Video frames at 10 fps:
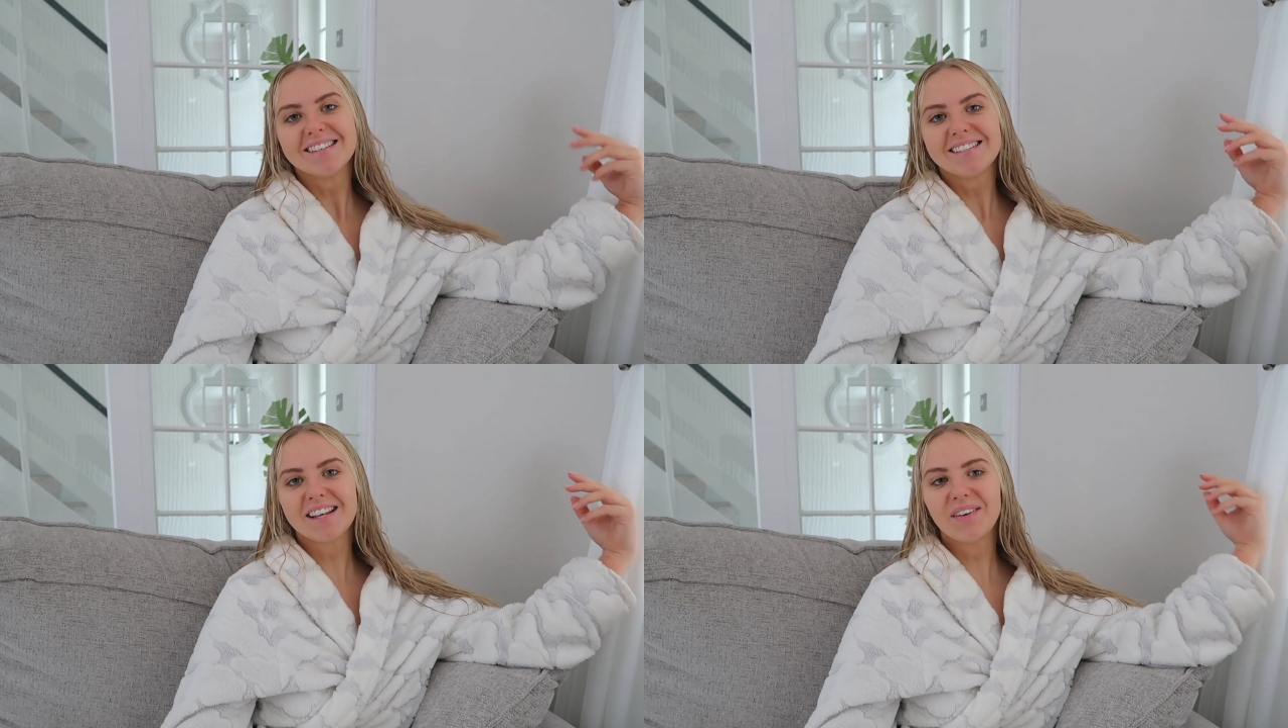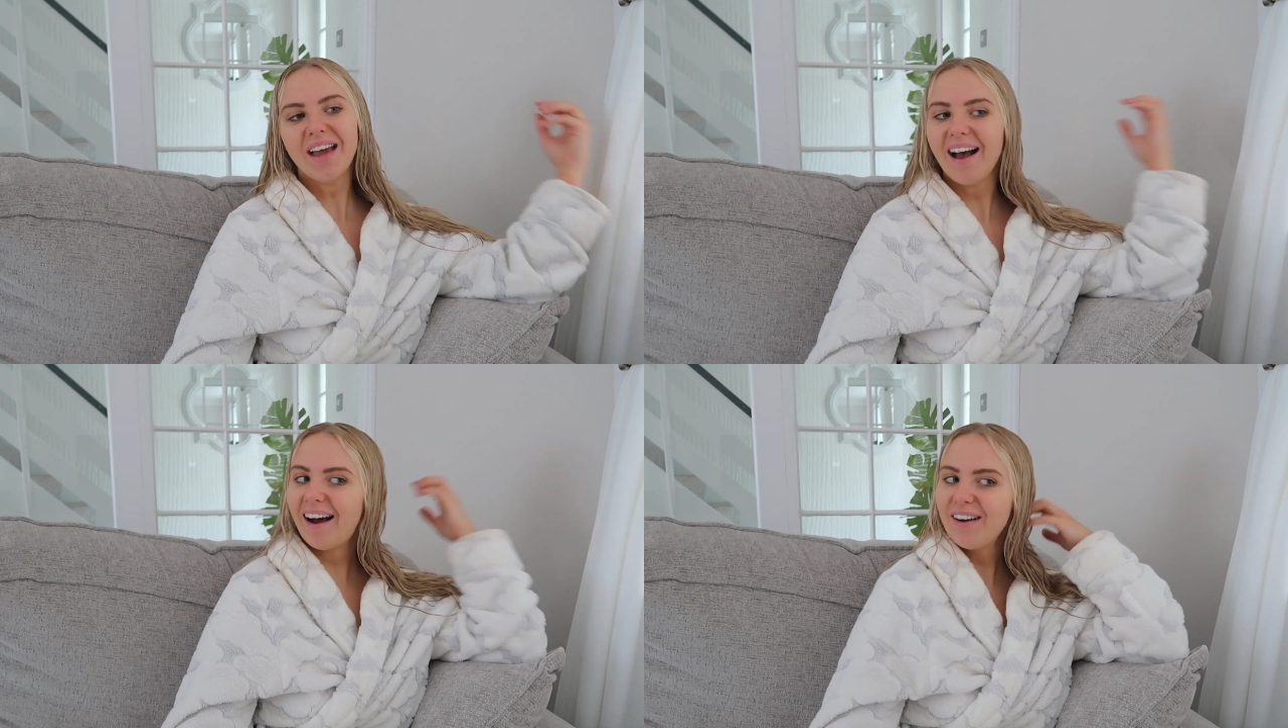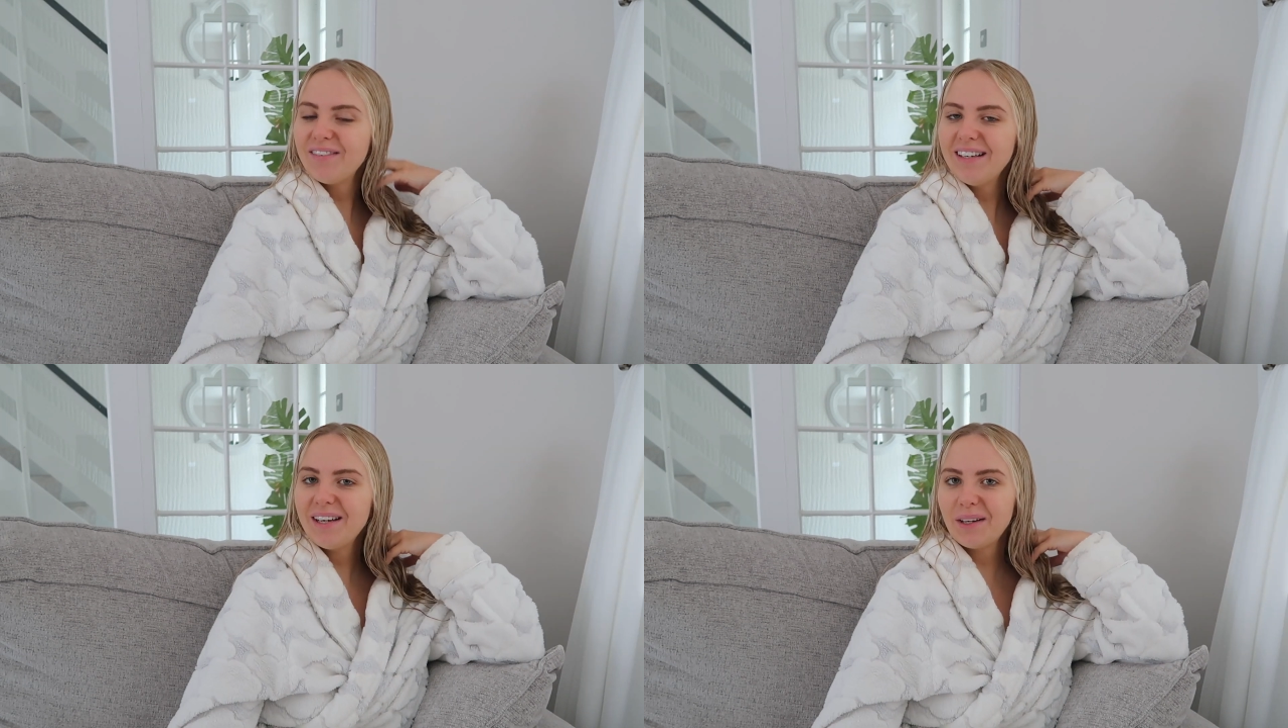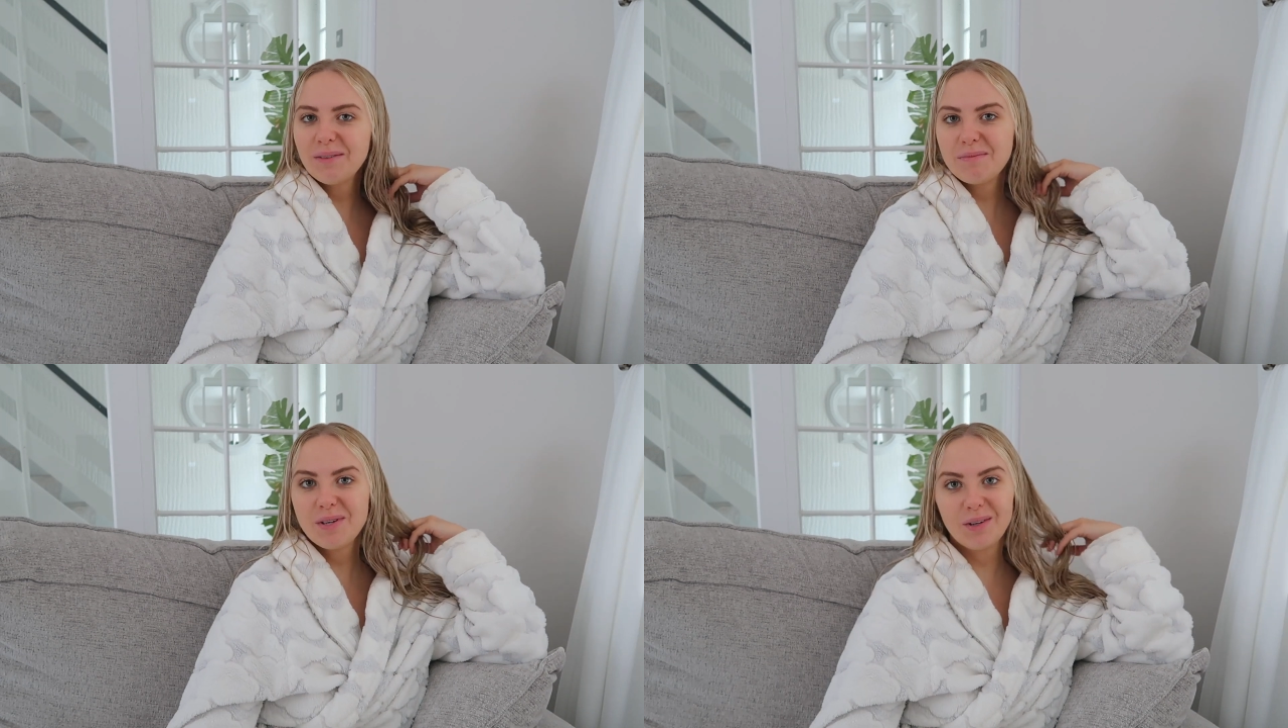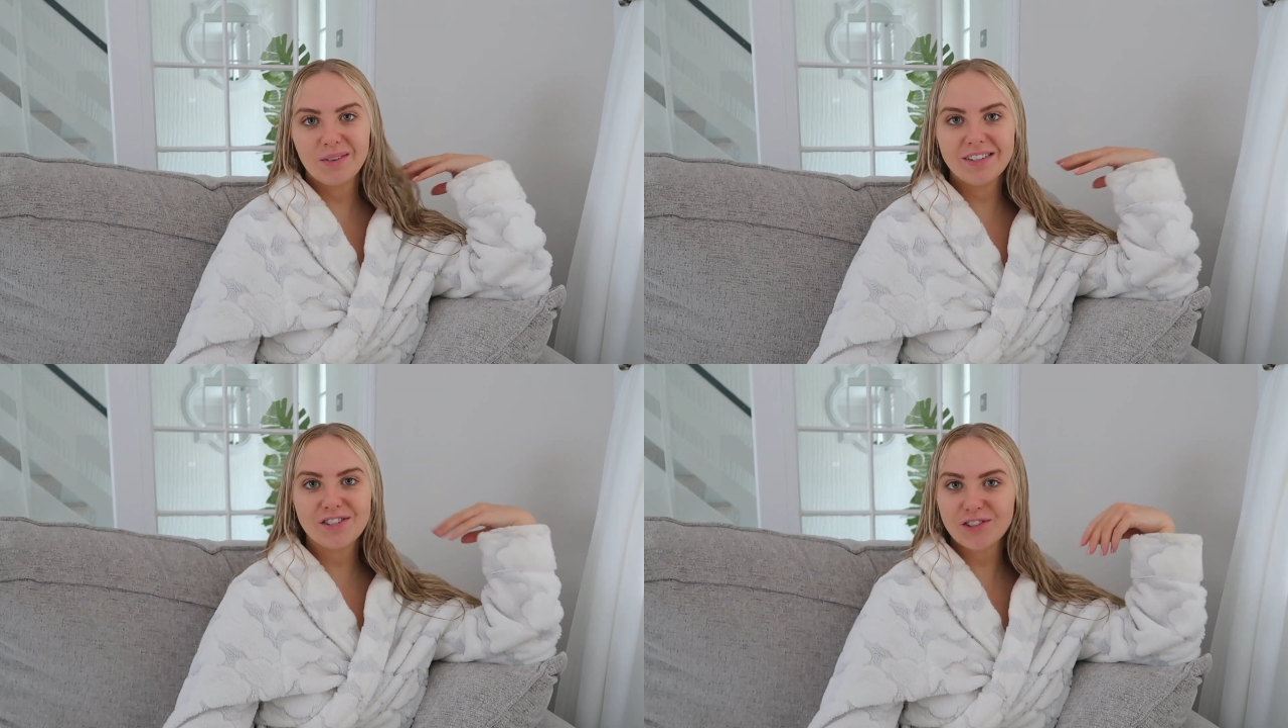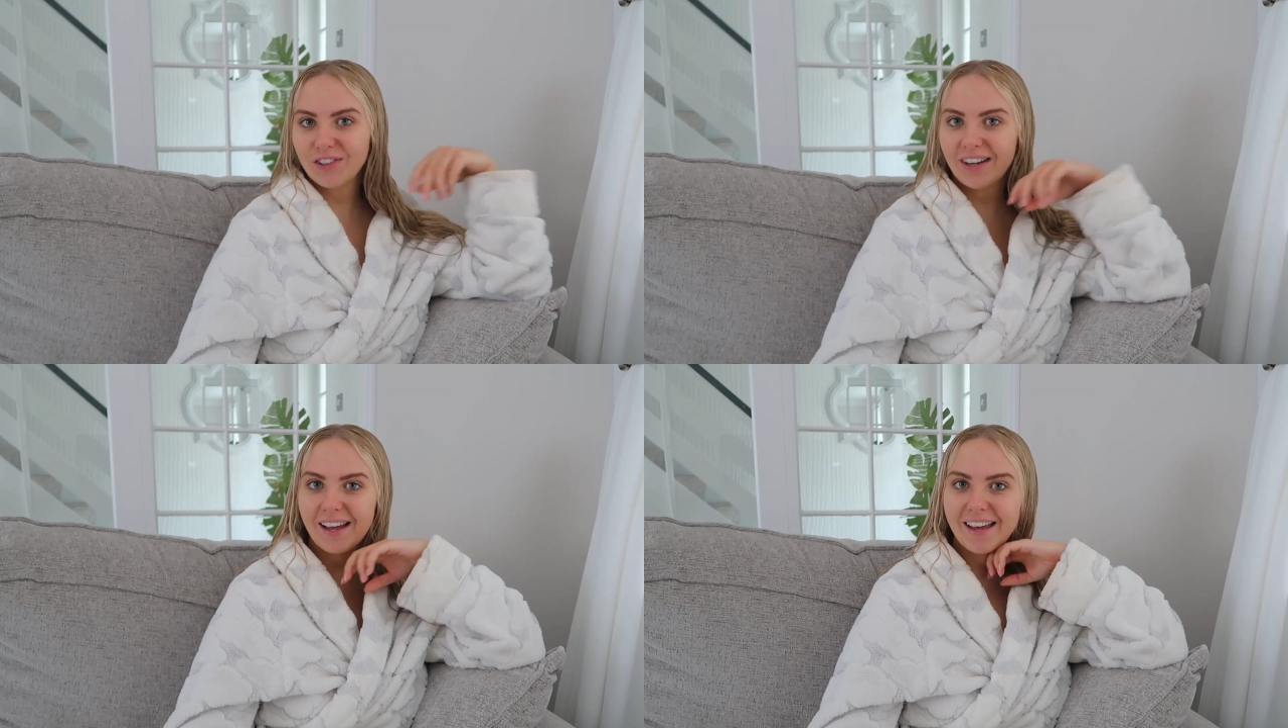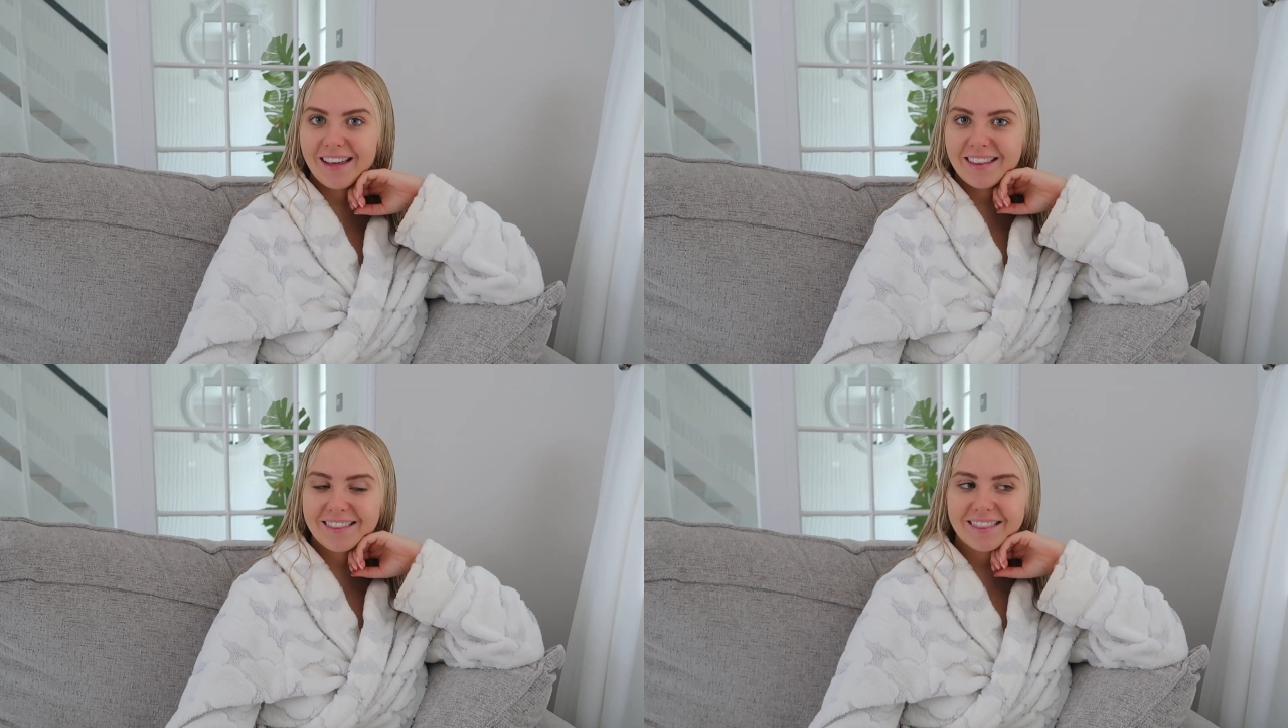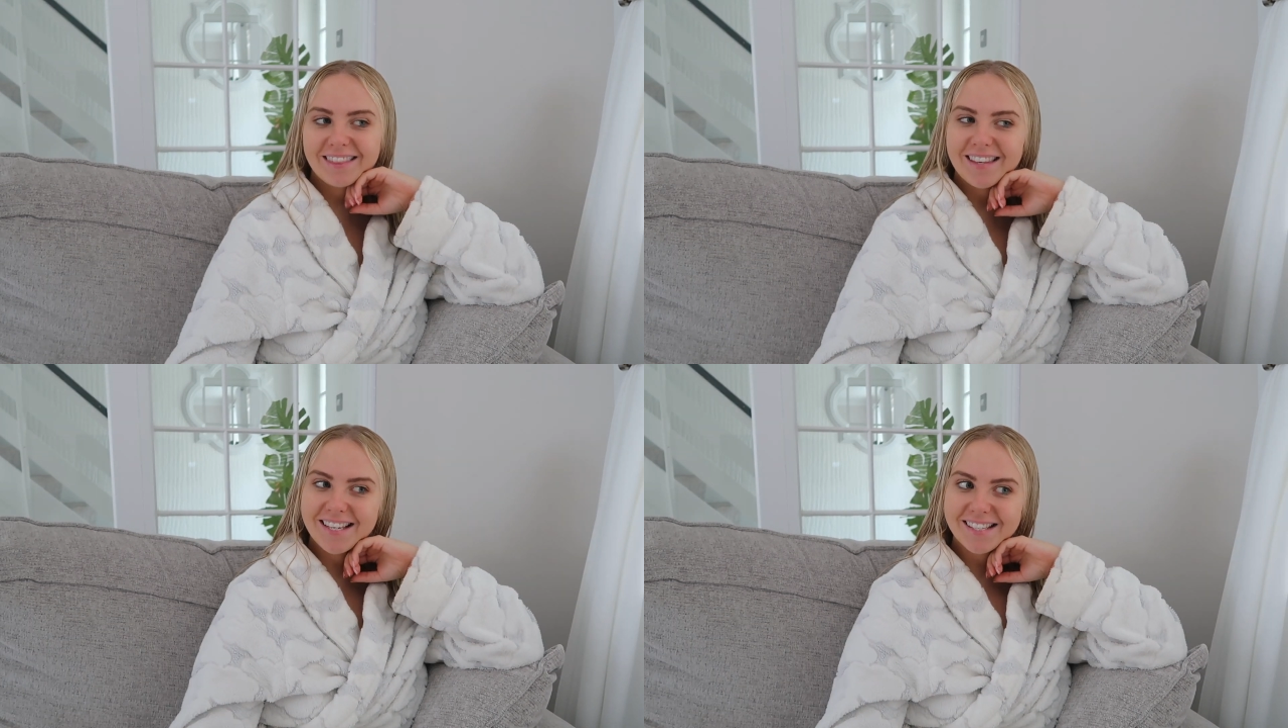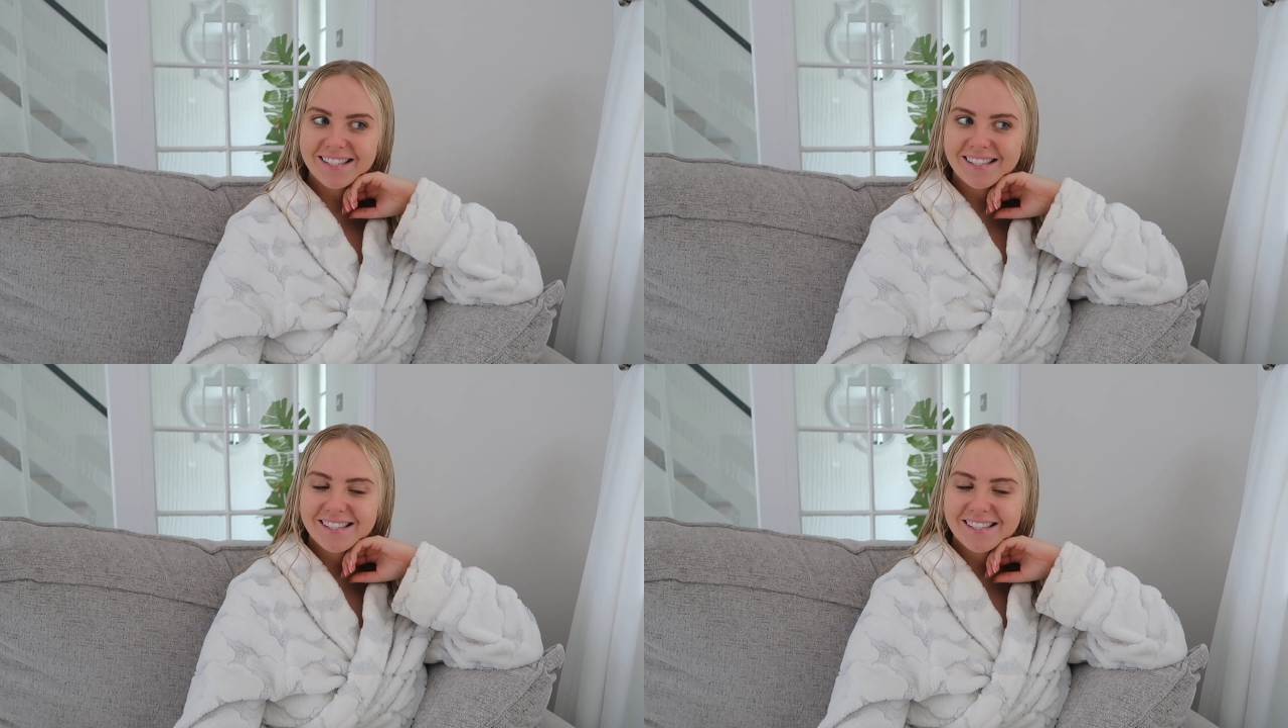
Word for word: So yeah, I really hope you enjoy this